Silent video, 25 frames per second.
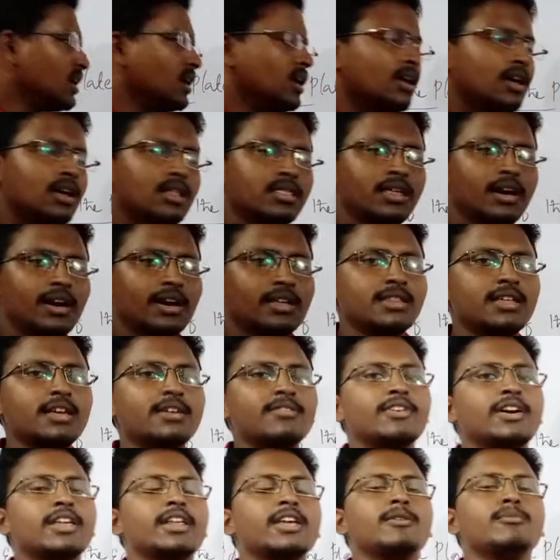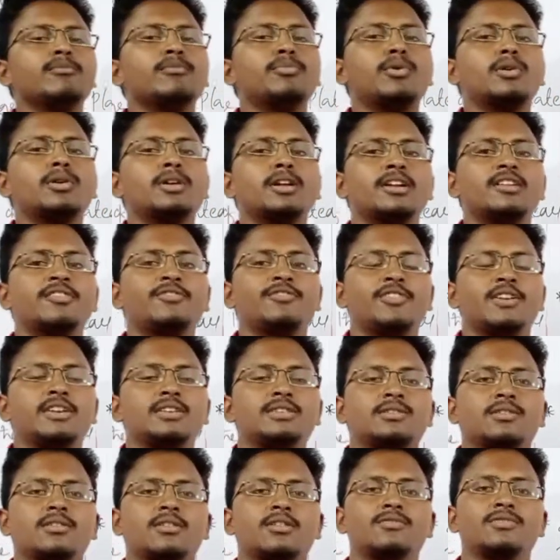the other very important
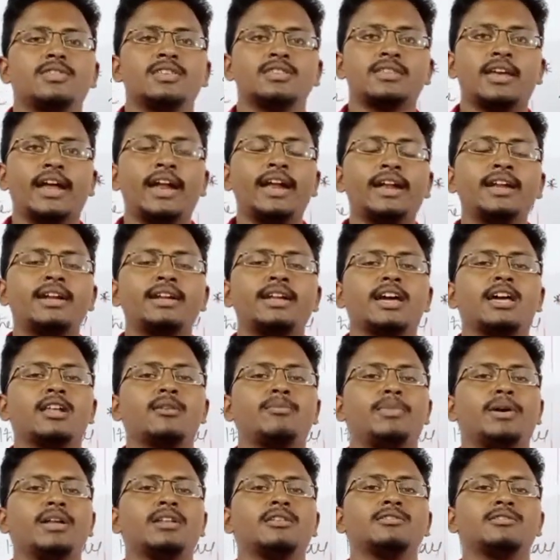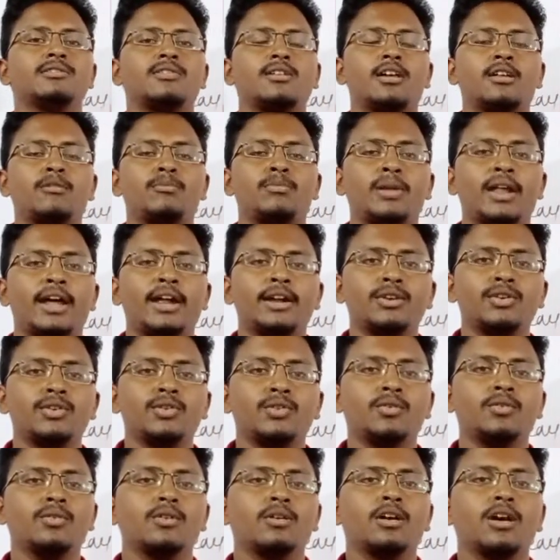feature of this entire peninsular
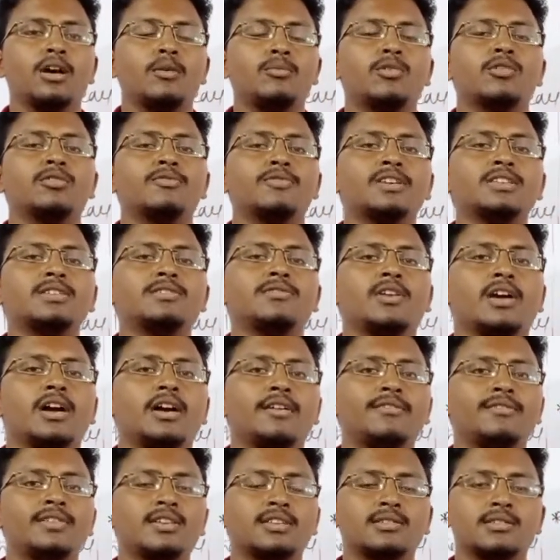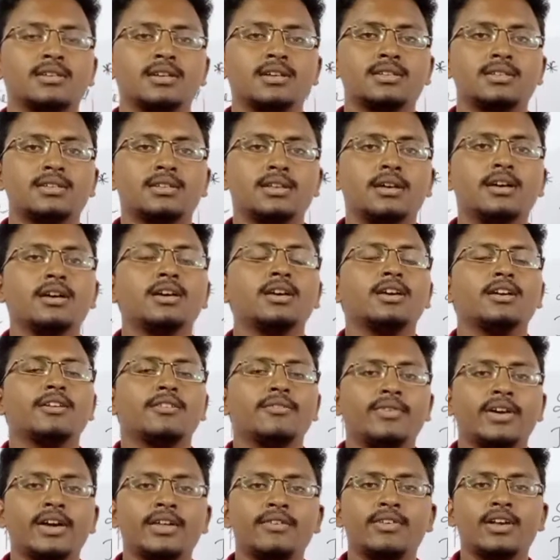plateau, about which we have discussed,
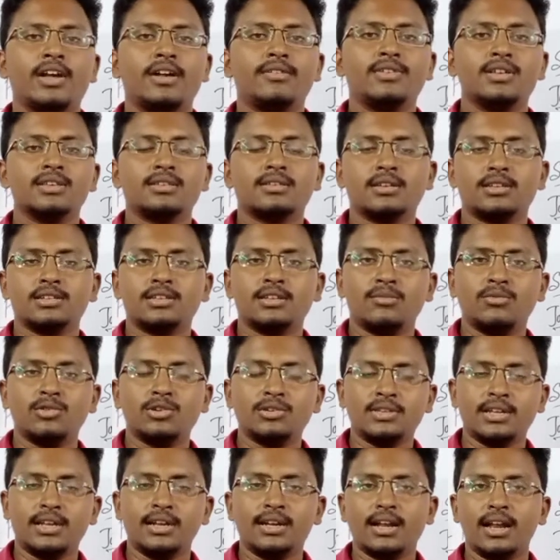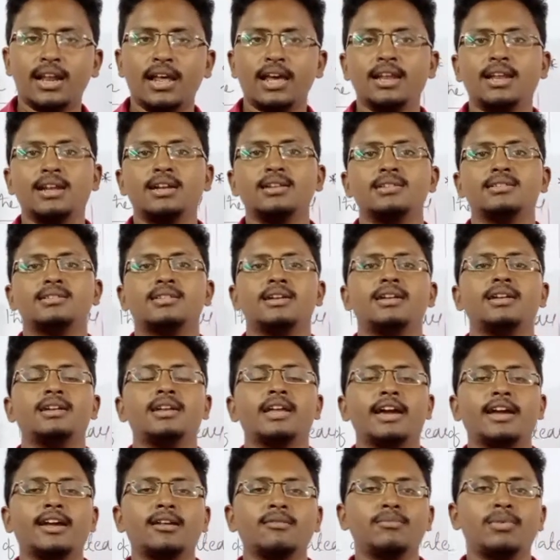where we have discussed about Central Highlands and
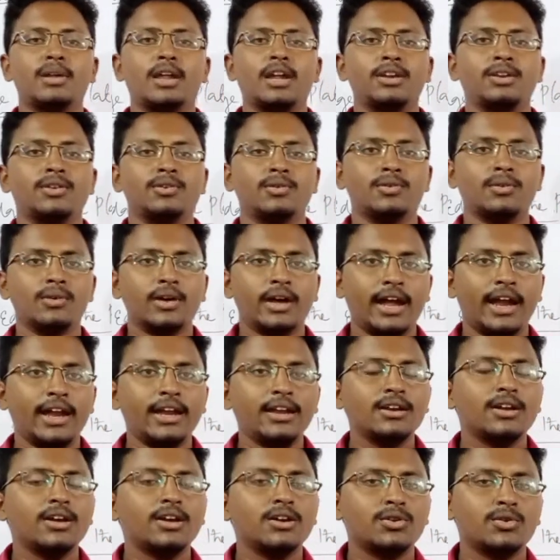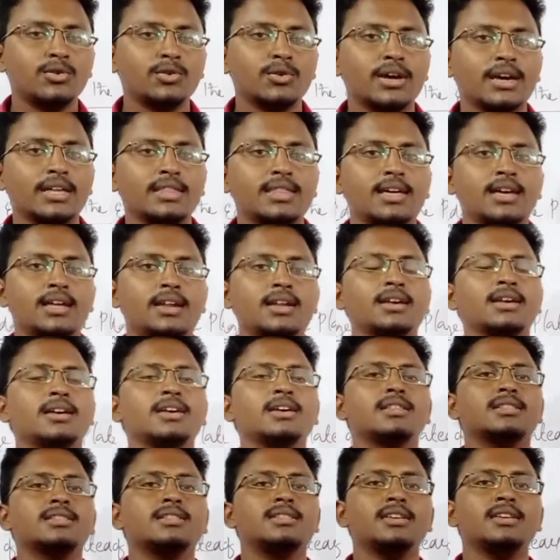Deccan Plateau, and together
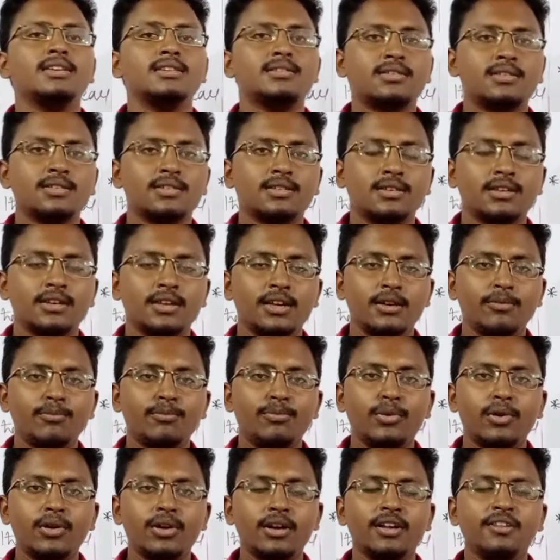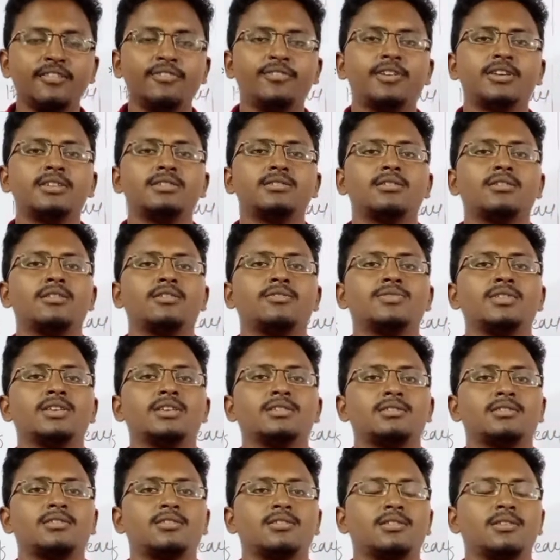this important feature of
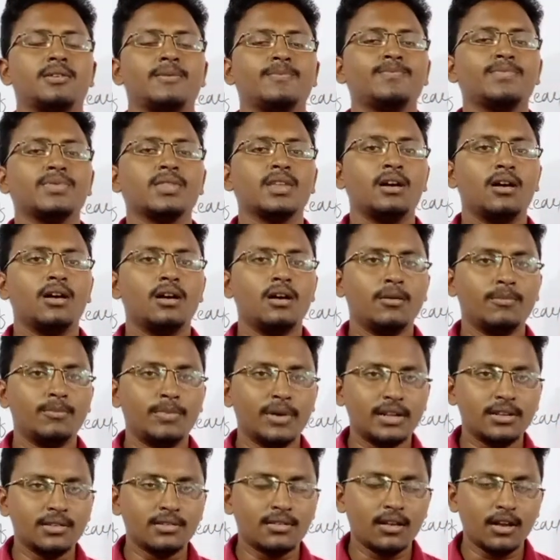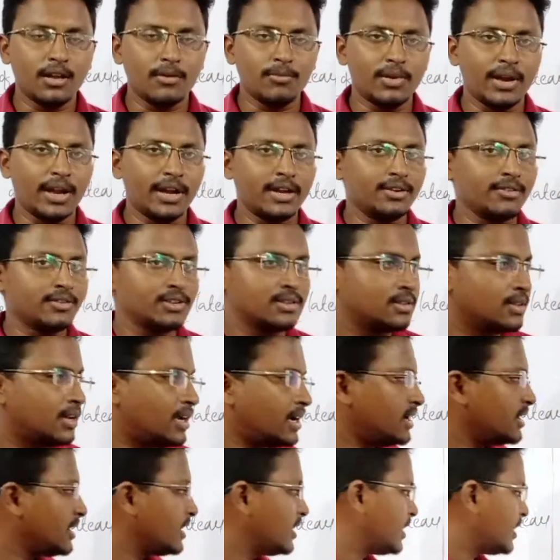this peninsular plateau is
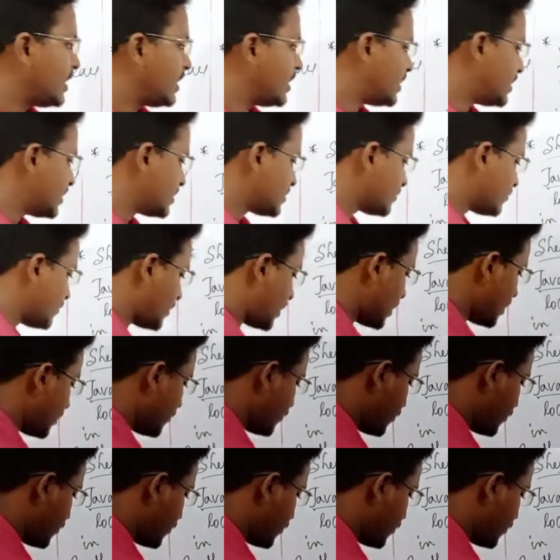that it is made up